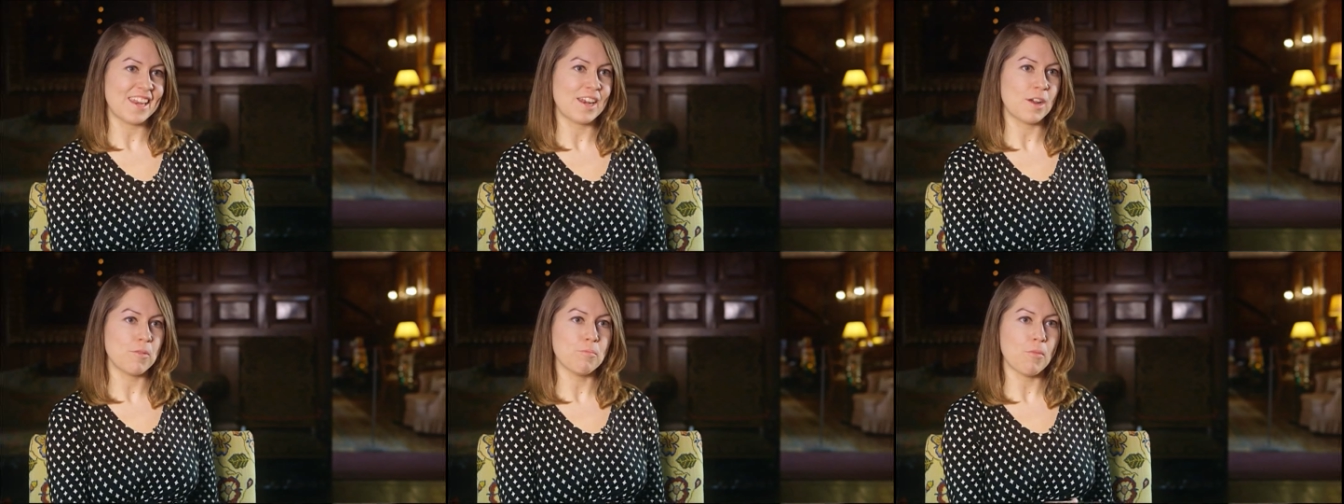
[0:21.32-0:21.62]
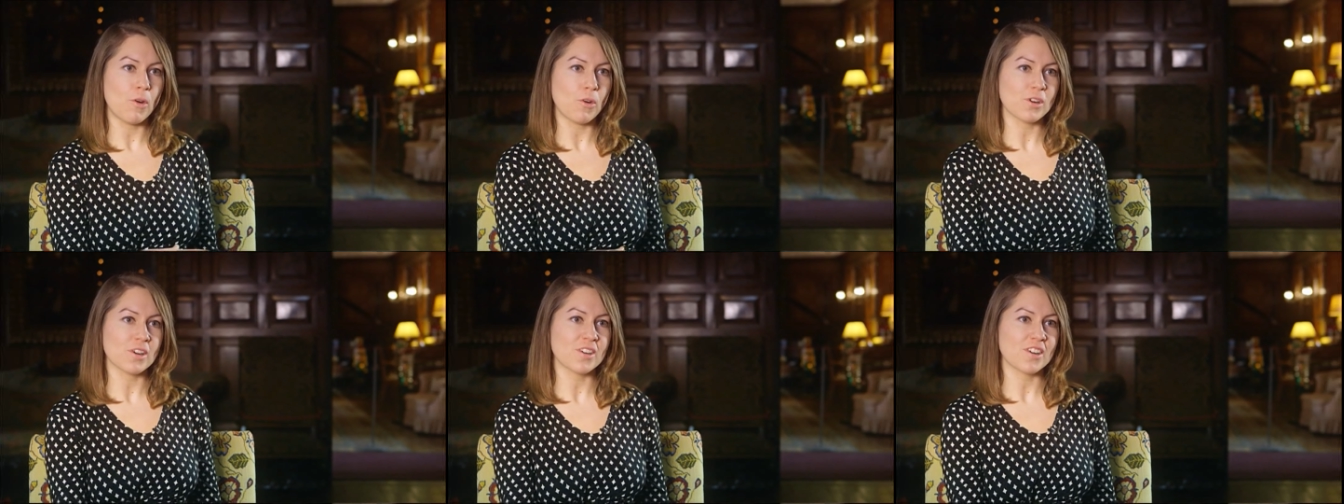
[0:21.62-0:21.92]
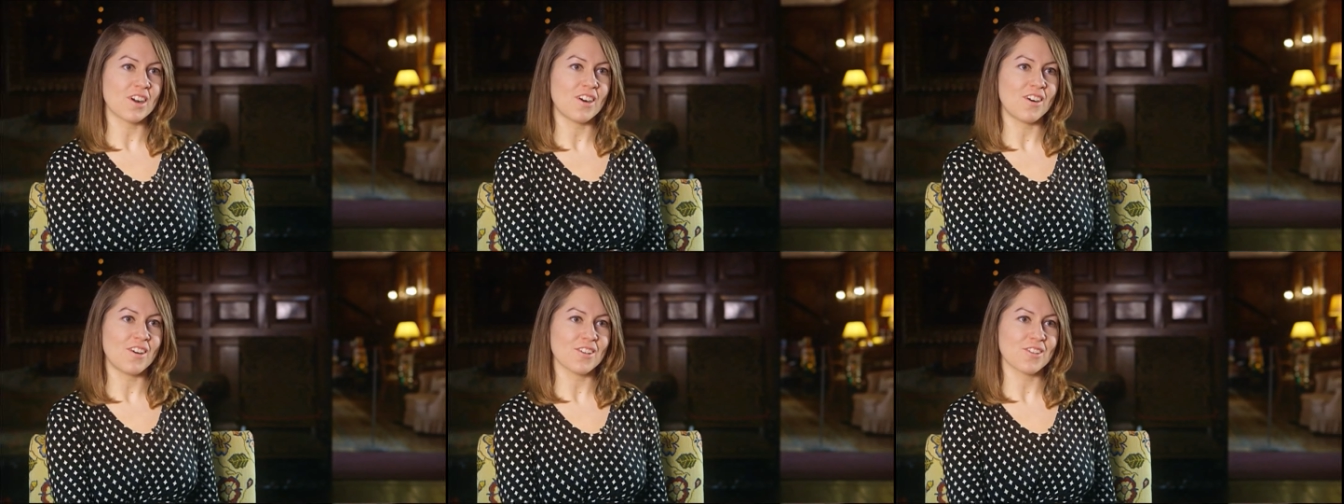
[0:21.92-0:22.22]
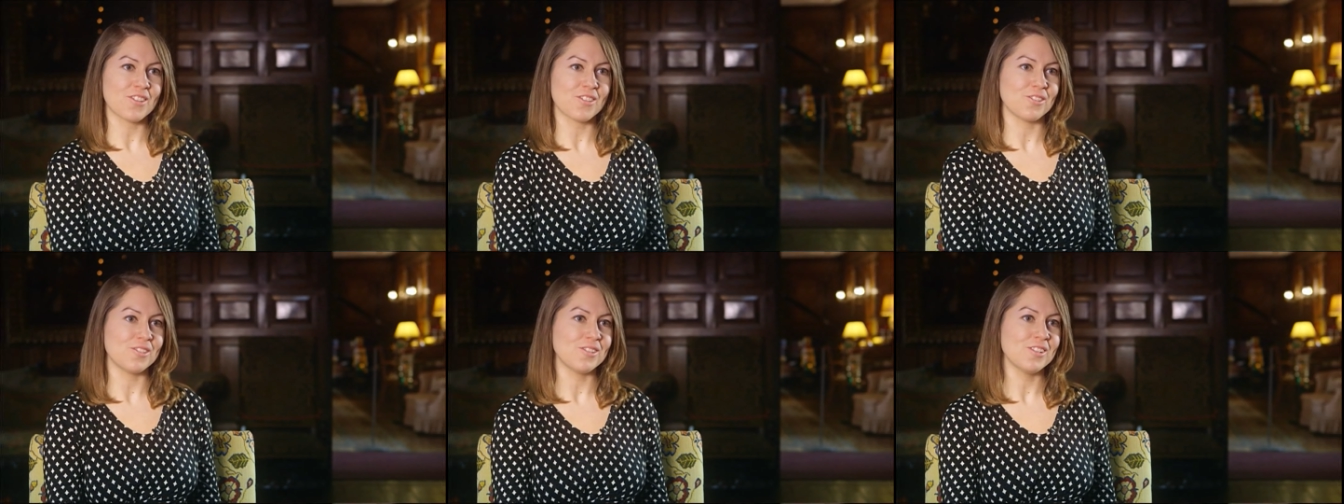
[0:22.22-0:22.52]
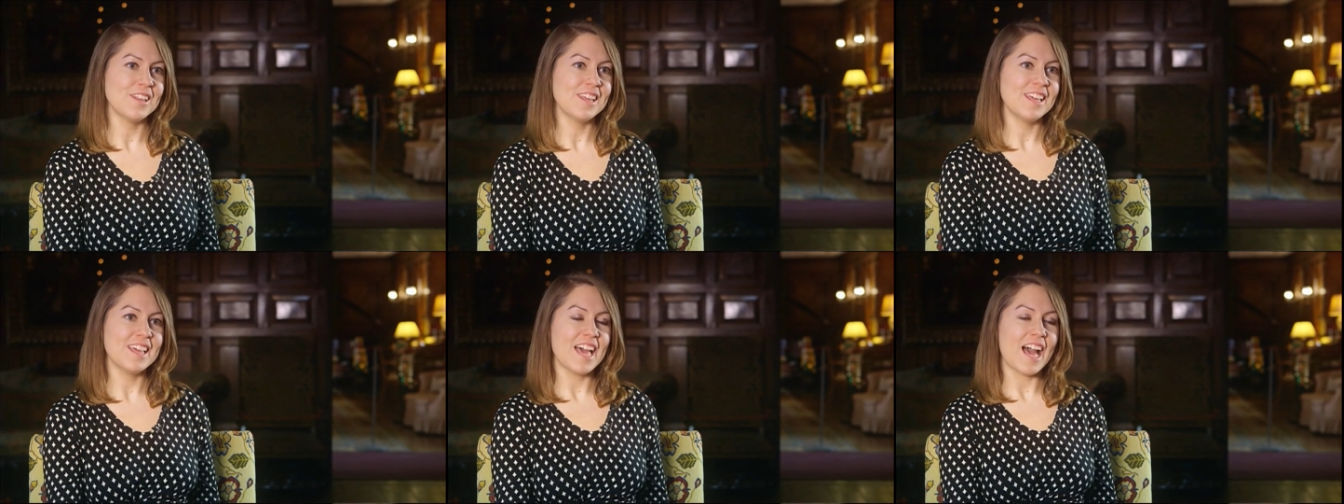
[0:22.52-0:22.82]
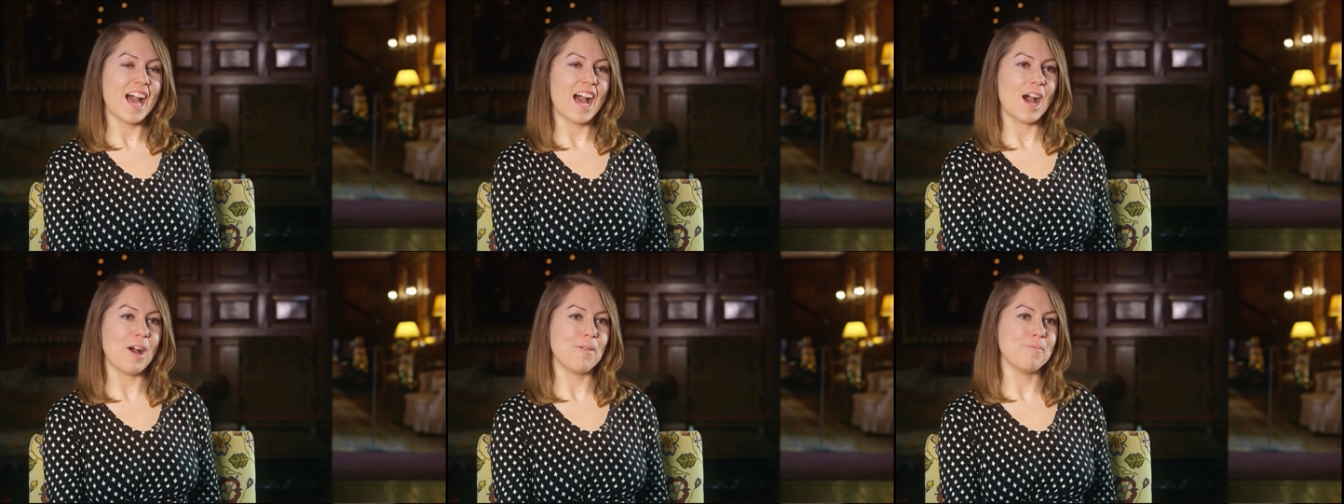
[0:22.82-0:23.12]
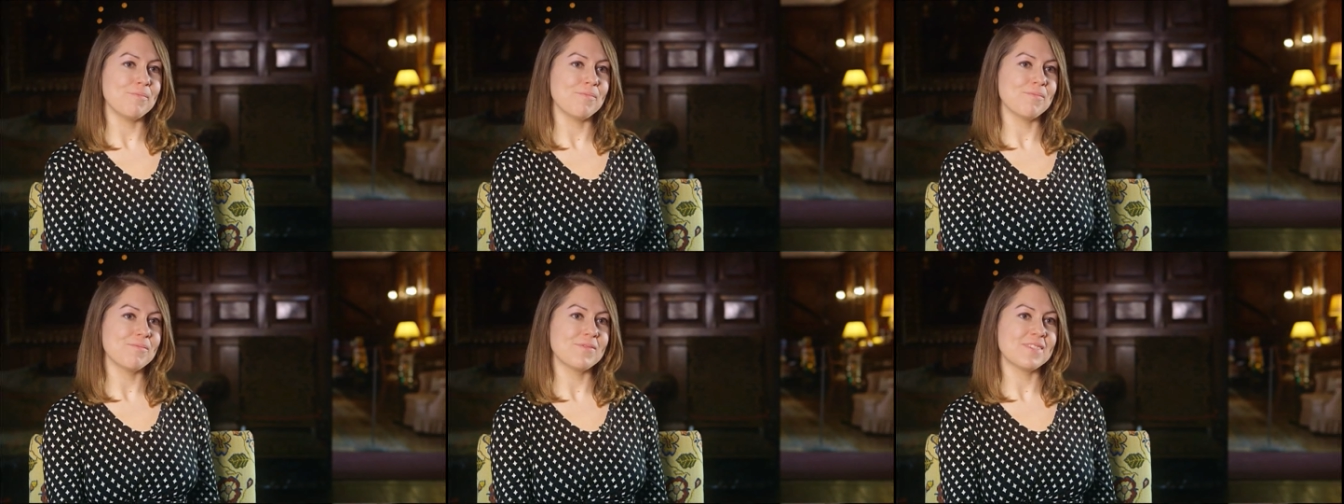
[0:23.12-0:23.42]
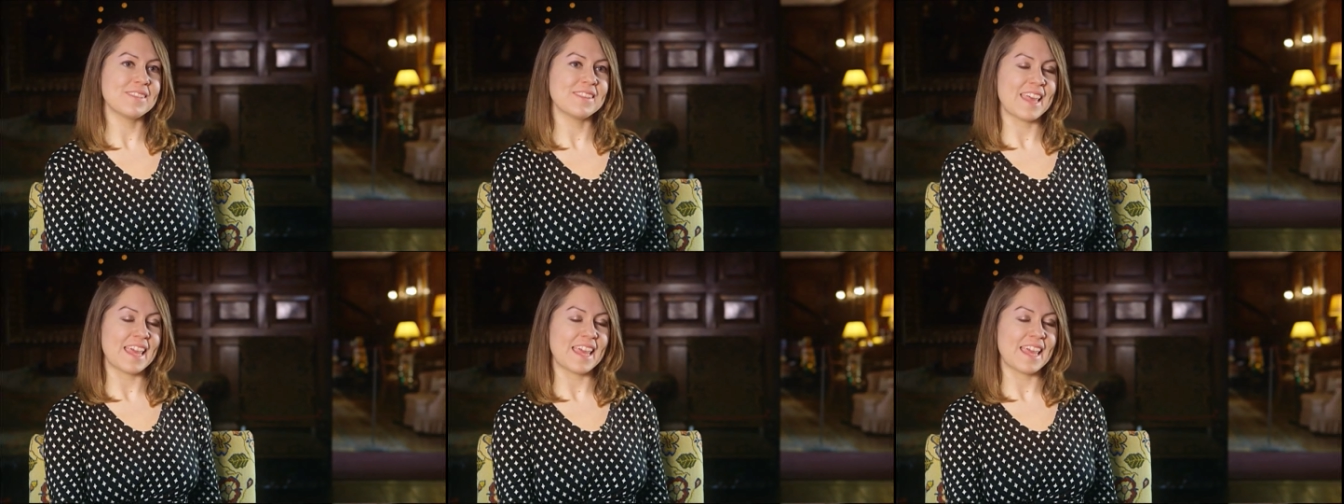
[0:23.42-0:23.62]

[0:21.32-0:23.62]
in a mock castle. Um,